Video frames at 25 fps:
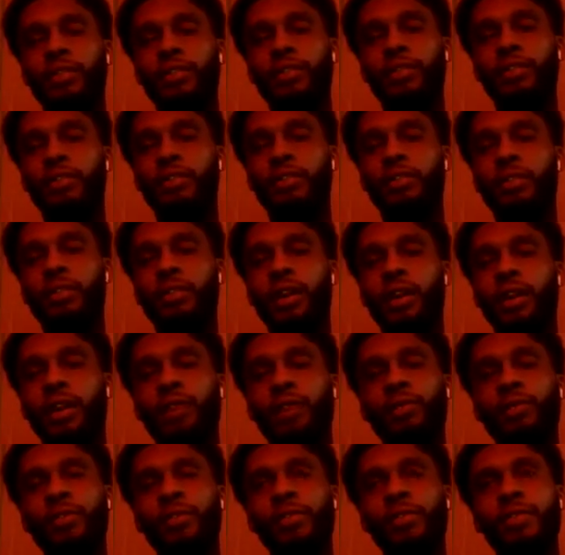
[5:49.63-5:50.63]
So I
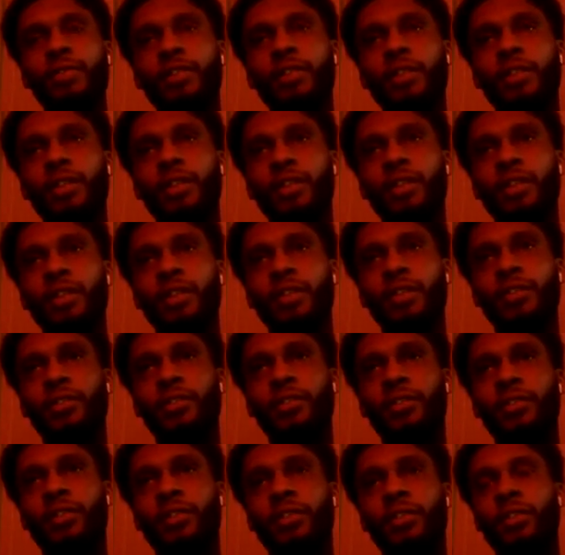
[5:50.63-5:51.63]
wouldn't say that's his
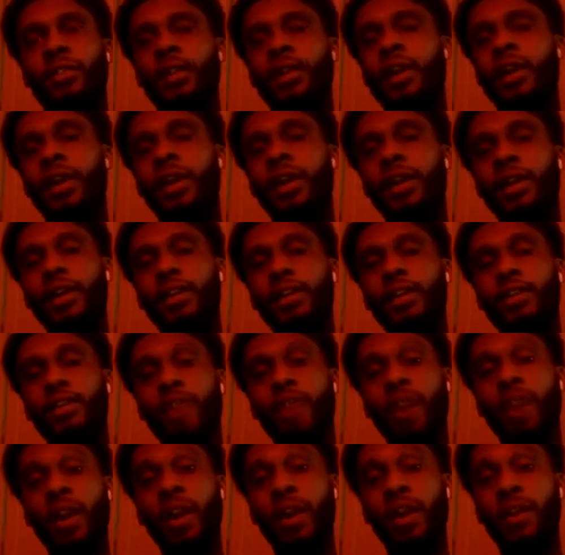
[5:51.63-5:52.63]
fault. He
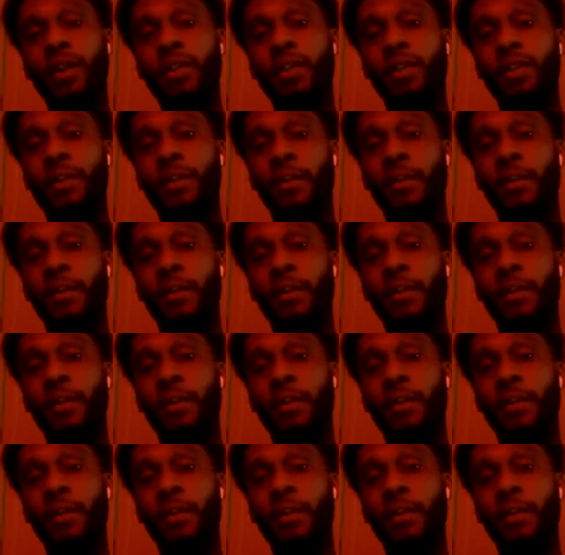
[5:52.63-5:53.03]
tried,